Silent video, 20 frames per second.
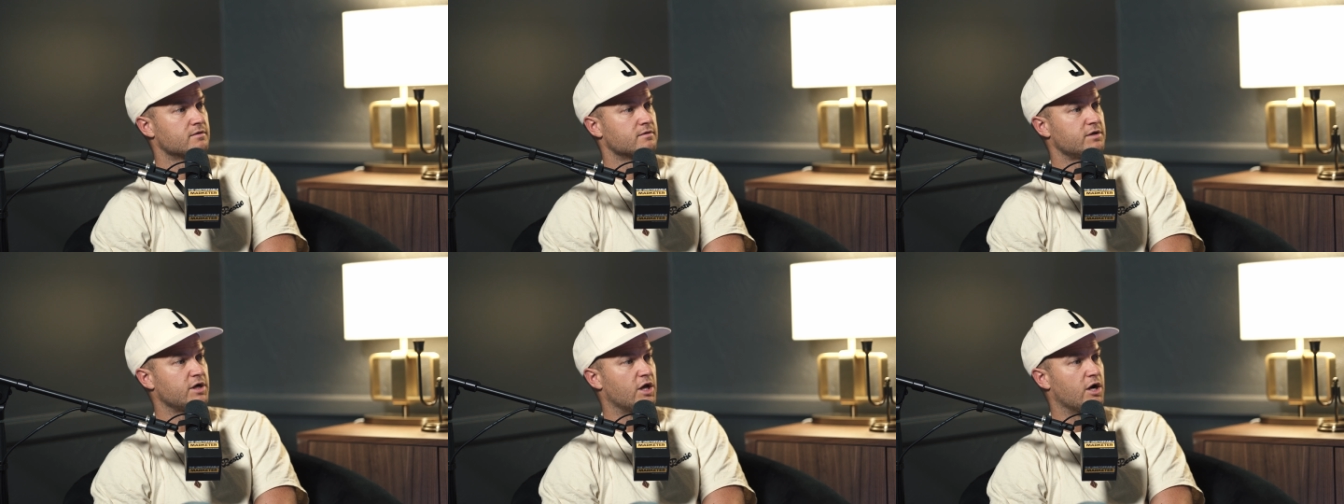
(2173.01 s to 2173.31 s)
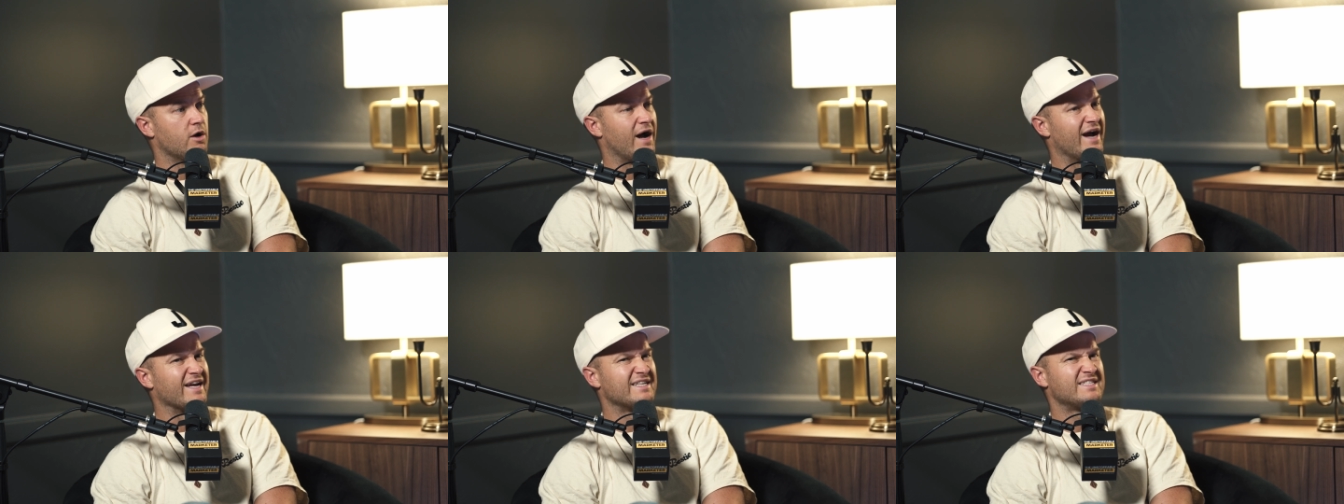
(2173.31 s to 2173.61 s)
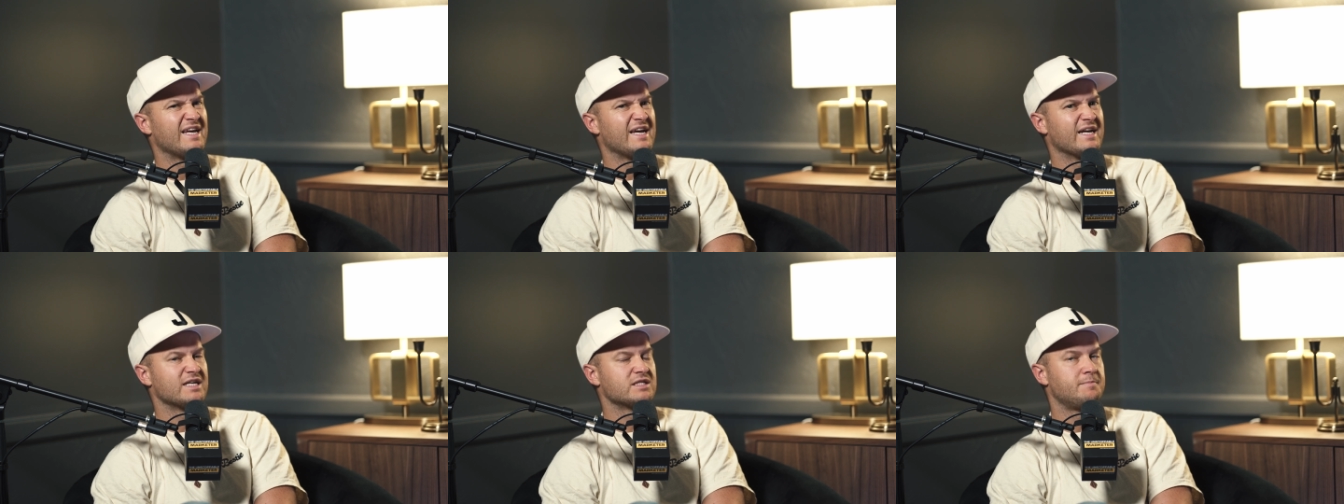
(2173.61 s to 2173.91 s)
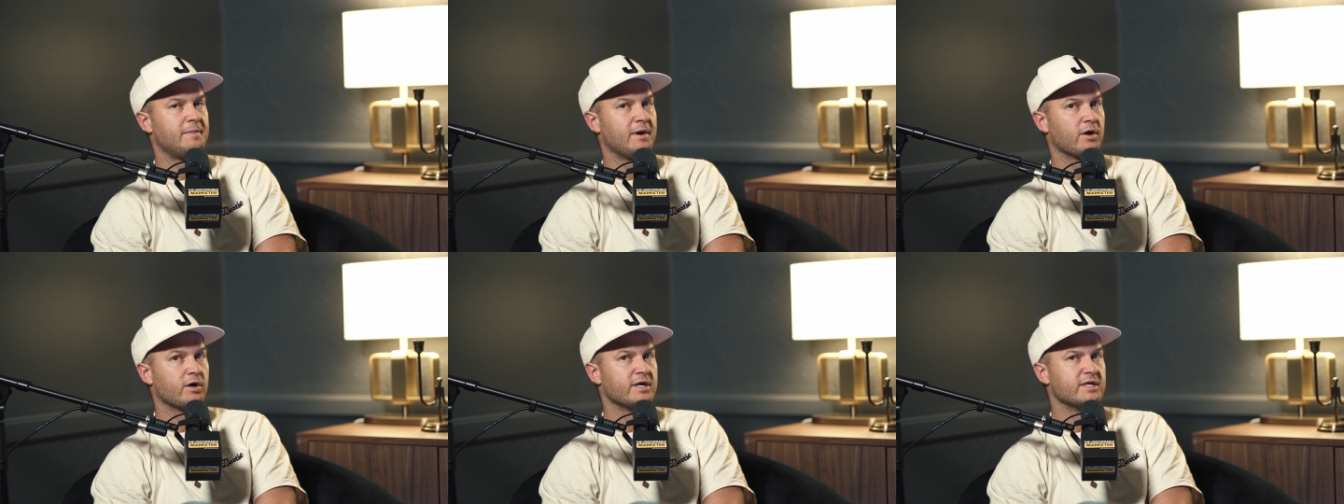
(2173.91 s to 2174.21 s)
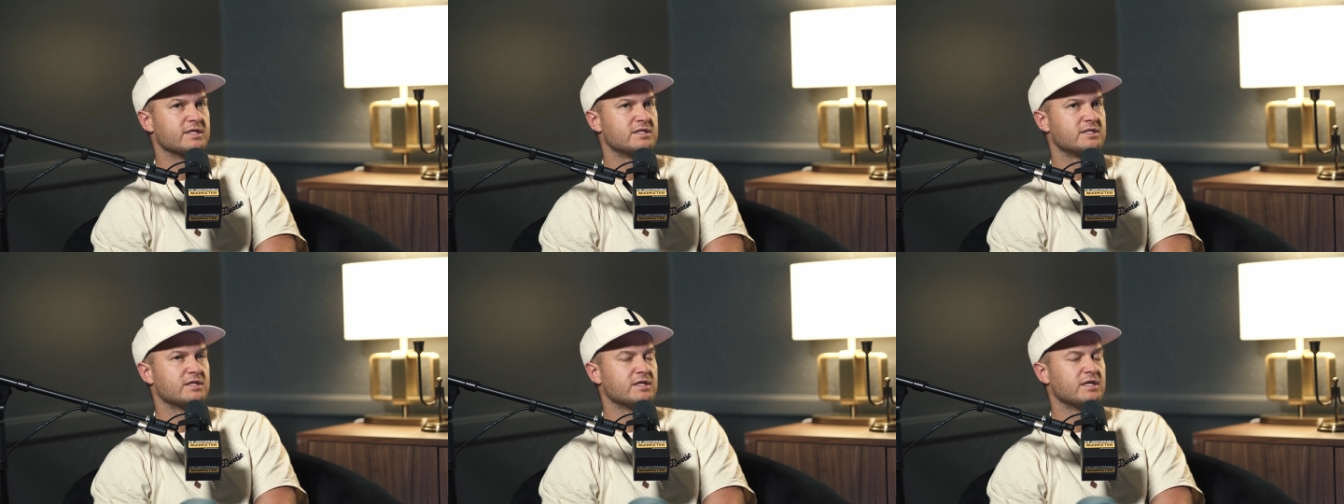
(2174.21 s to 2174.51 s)
You know, I say
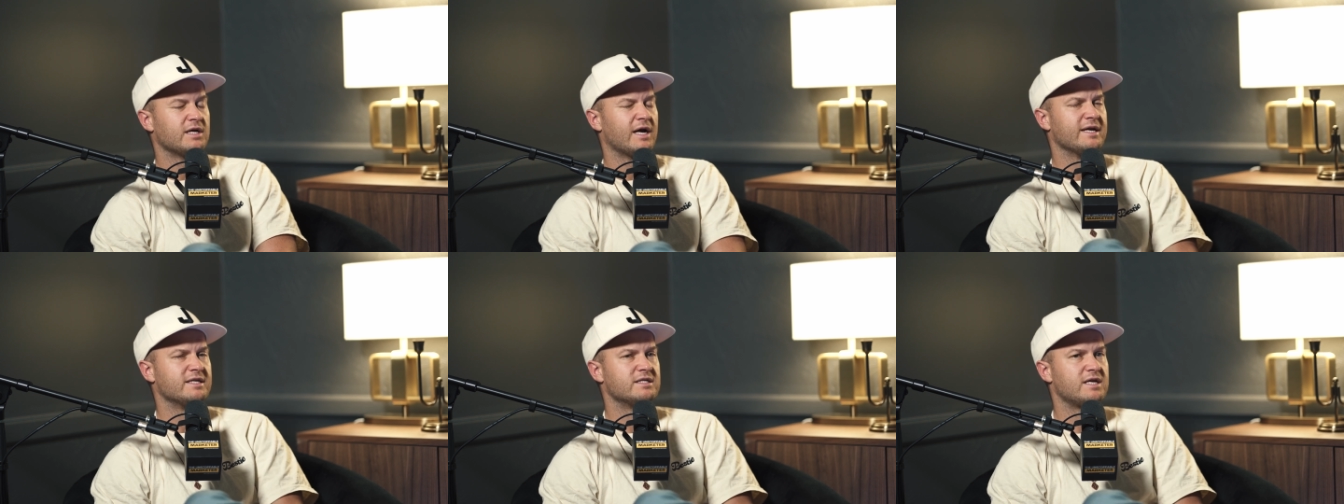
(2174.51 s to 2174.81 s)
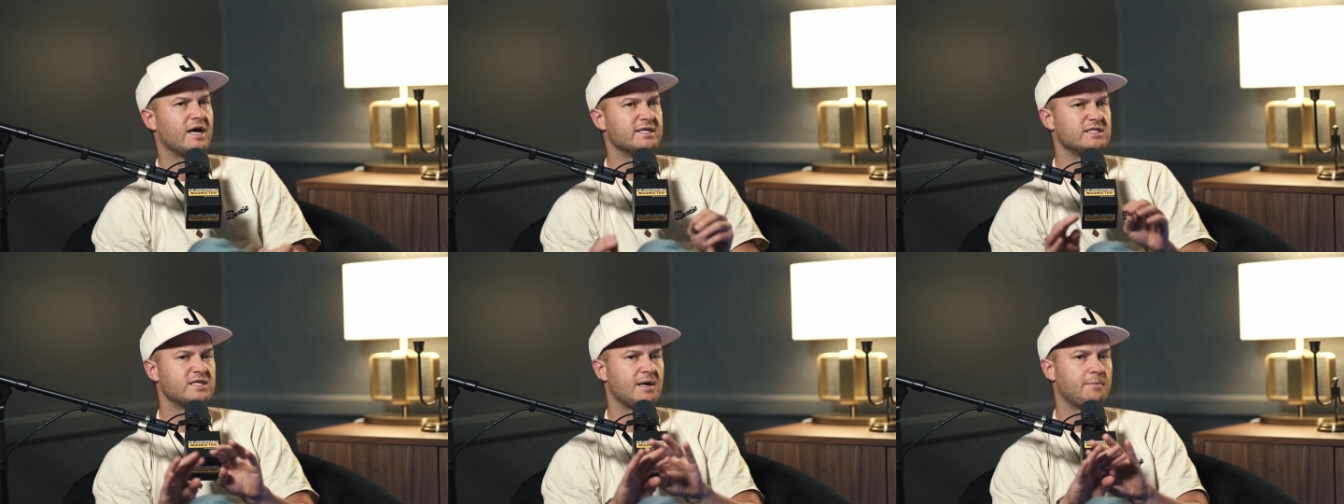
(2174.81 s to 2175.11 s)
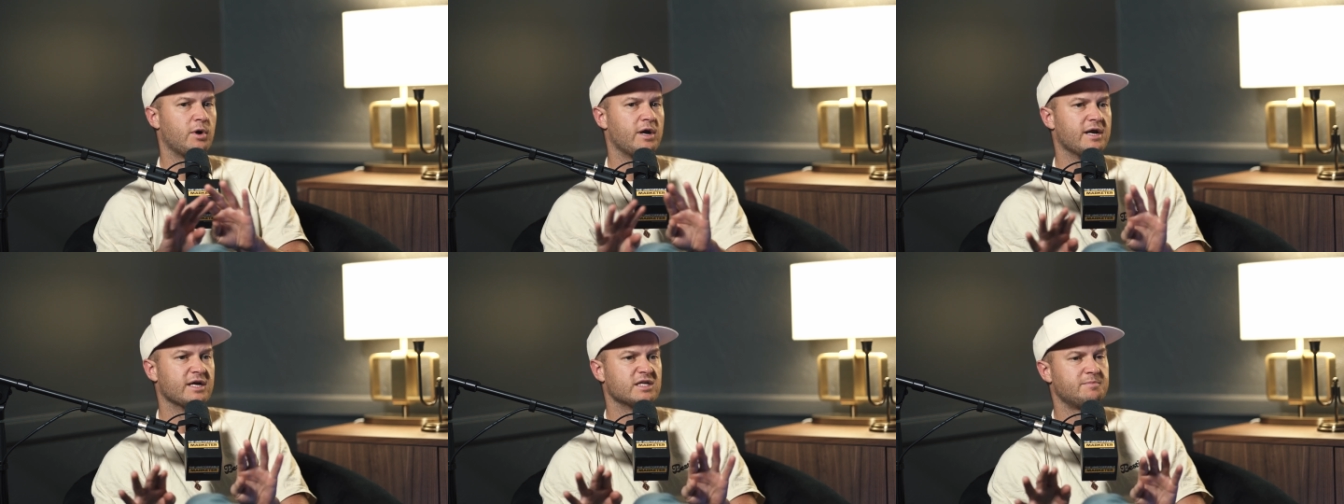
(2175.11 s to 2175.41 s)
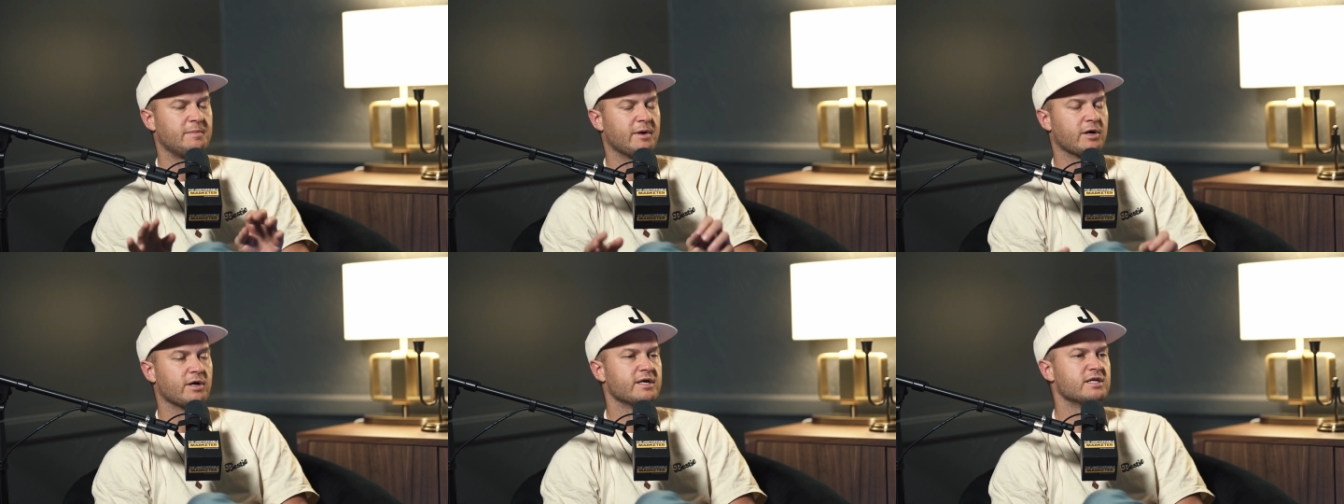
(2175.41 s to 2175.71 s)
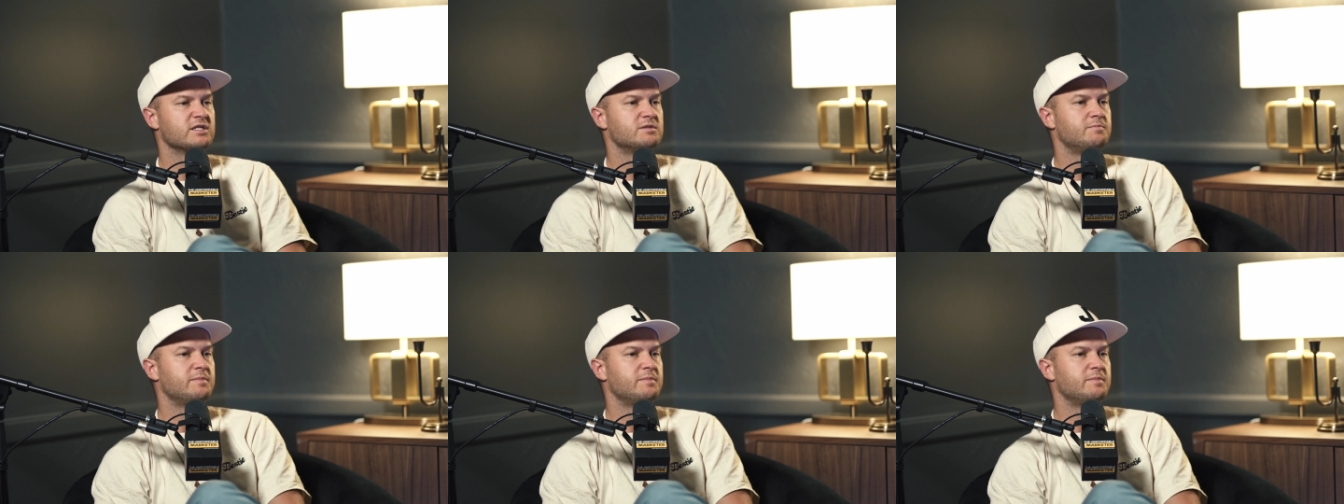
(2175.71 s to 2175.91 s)
experience. I separate experience